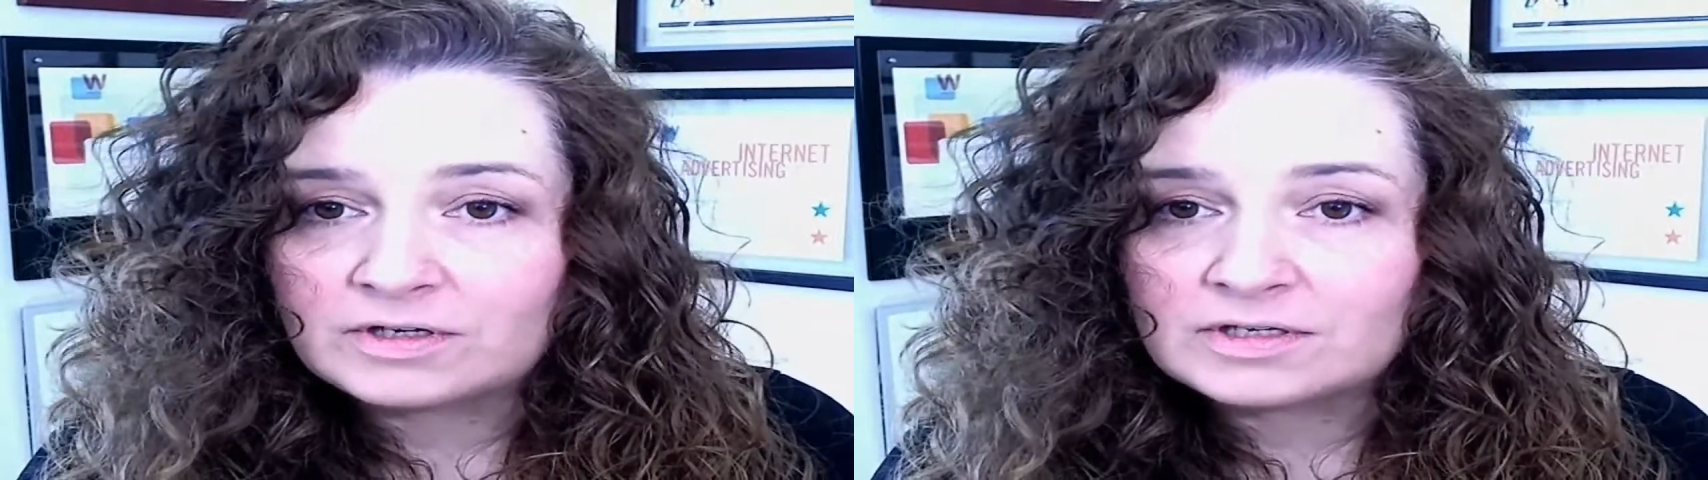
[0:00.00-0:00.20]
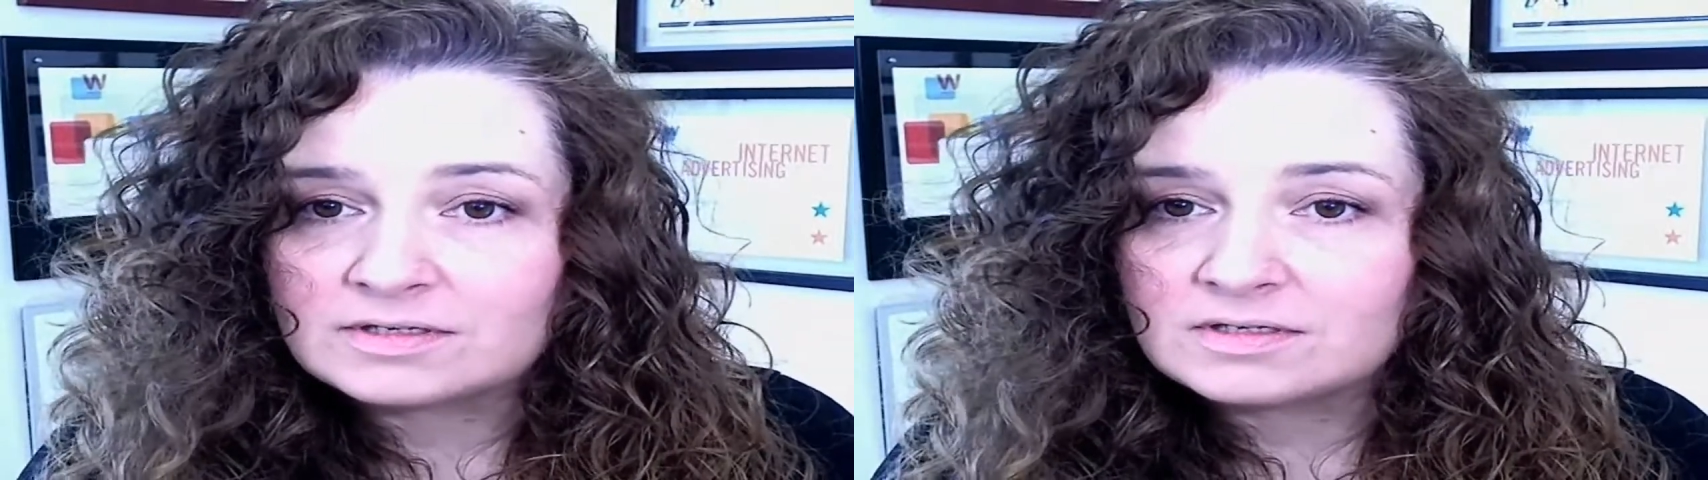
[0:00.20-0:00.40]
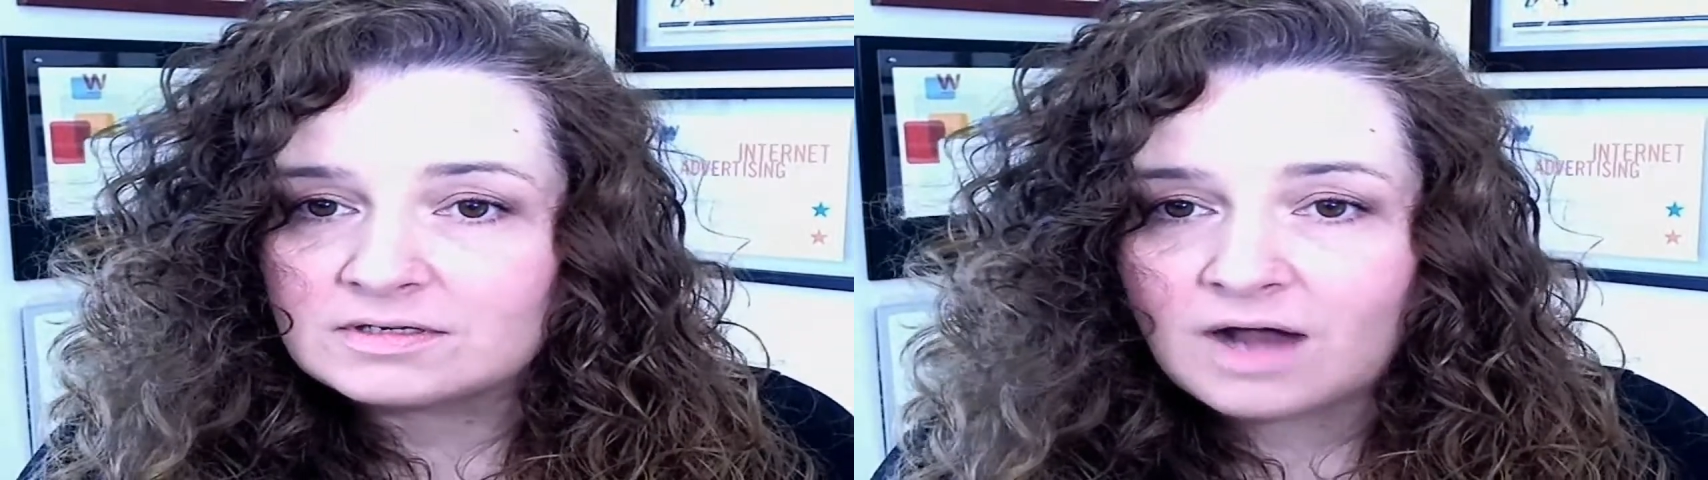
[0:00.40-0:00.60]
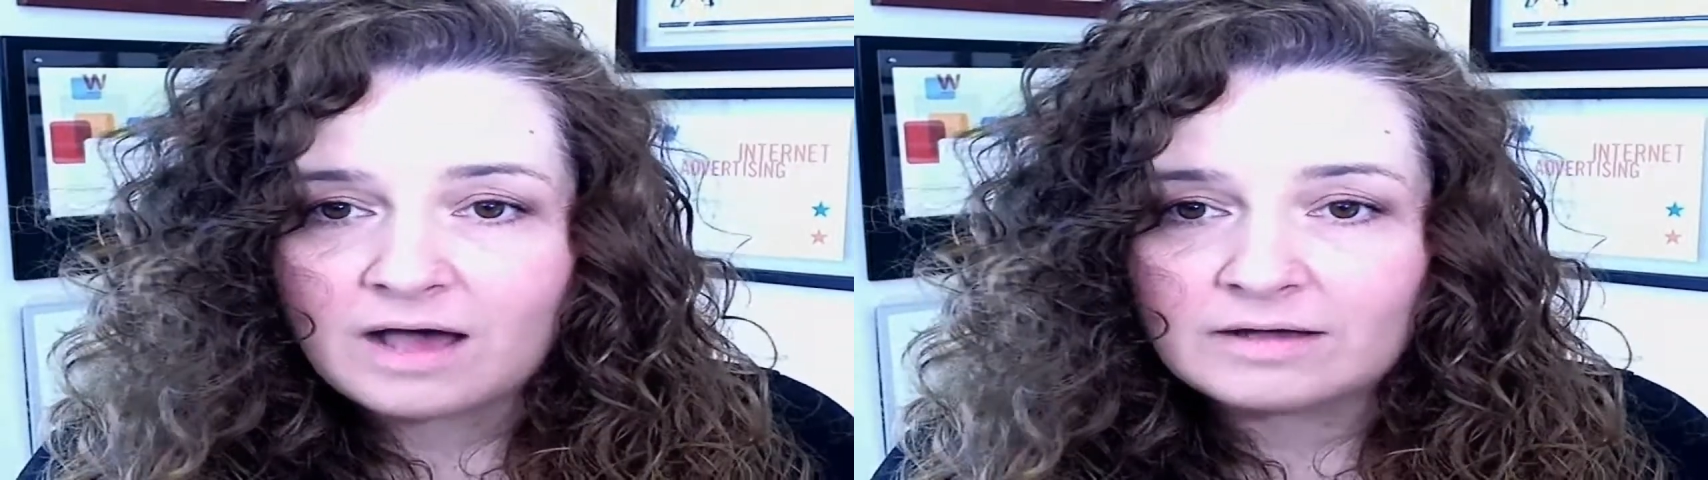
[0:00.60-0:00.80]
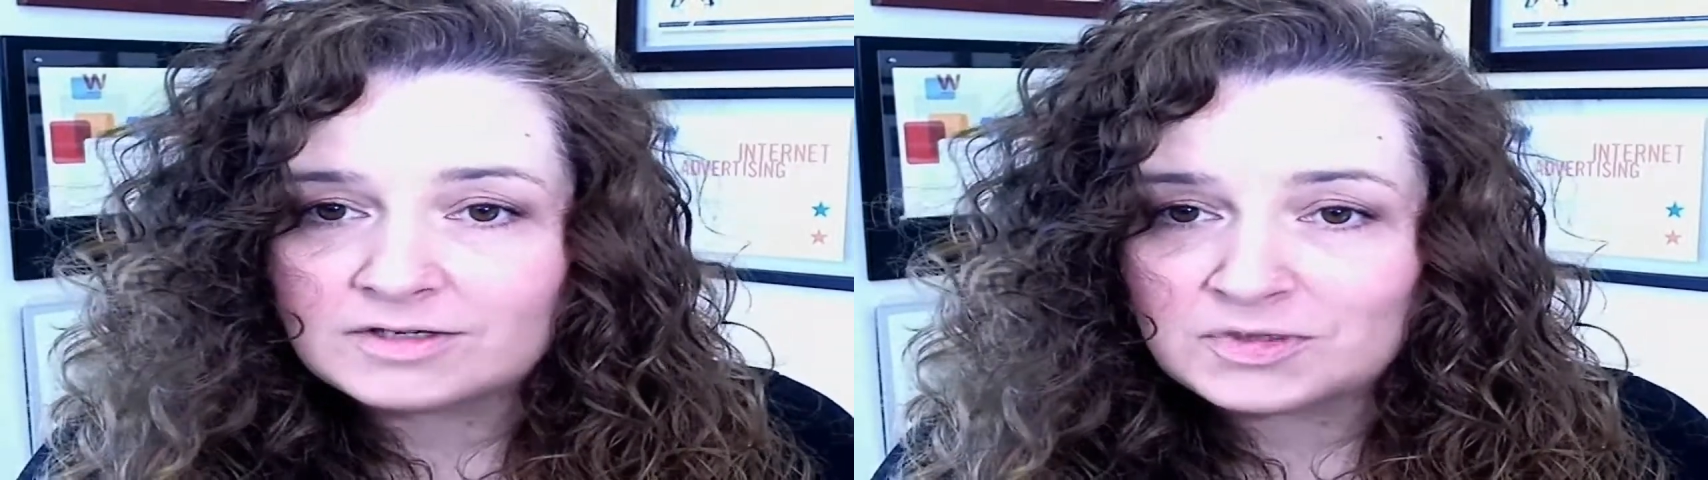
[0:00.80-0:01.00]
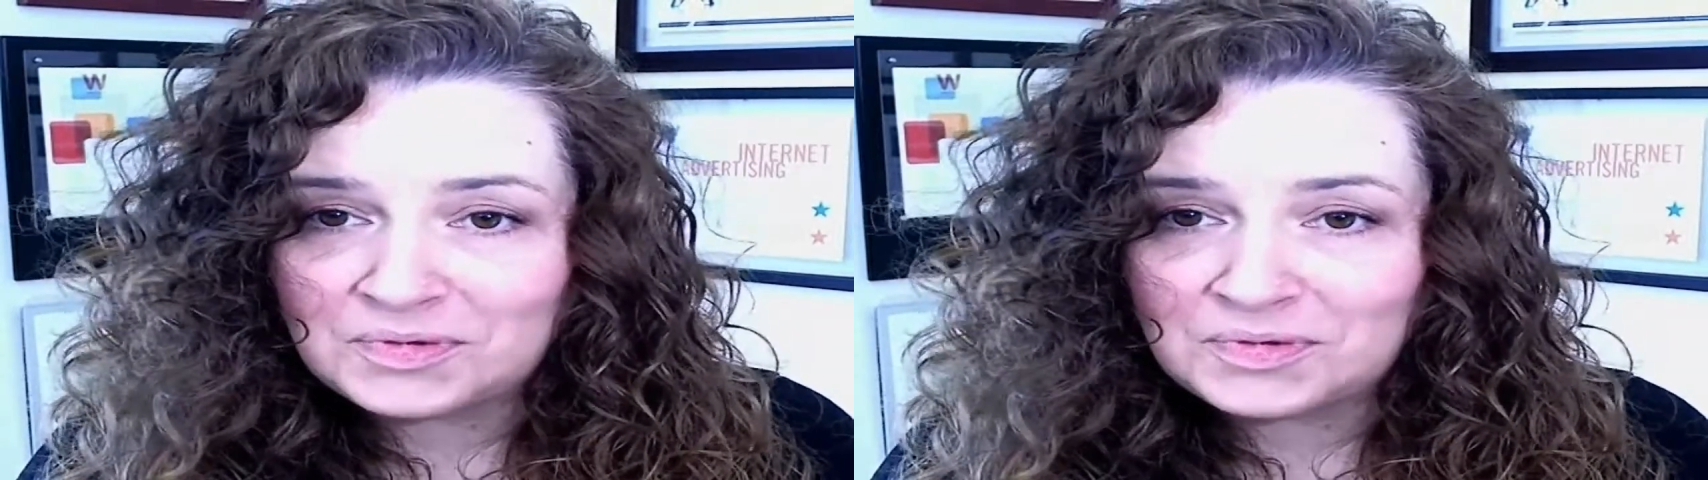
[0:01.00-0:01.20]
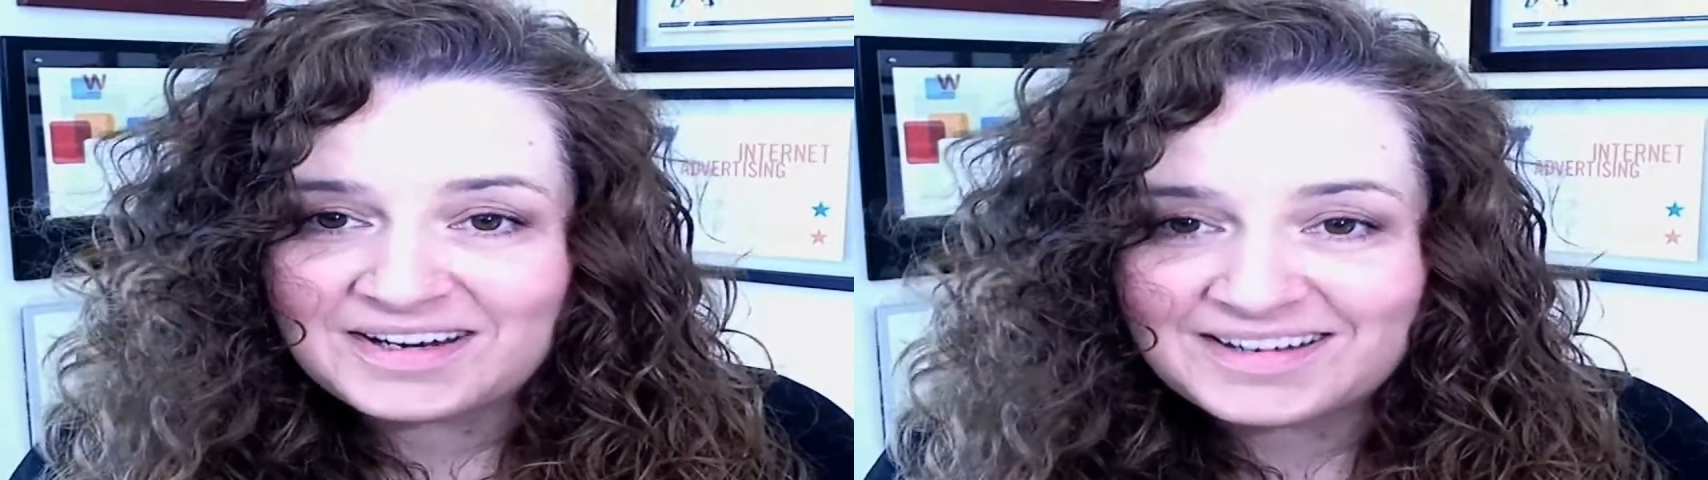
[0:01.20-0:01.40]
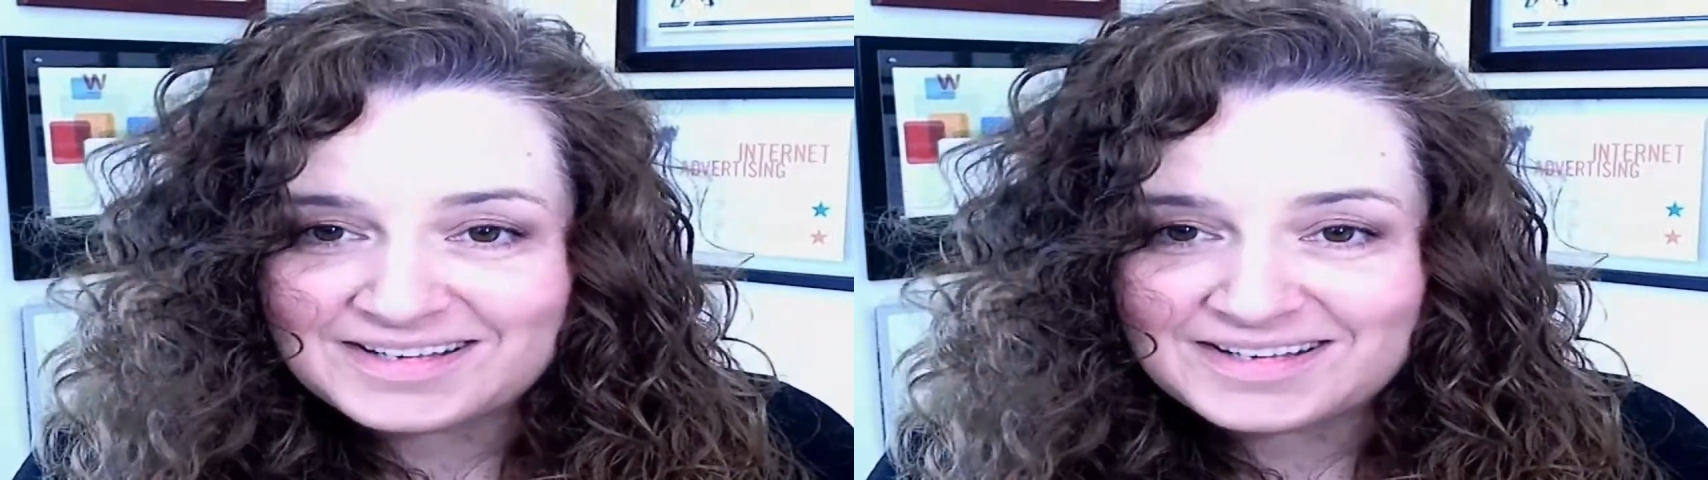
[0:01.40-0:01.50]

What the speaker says: It's not a sprint,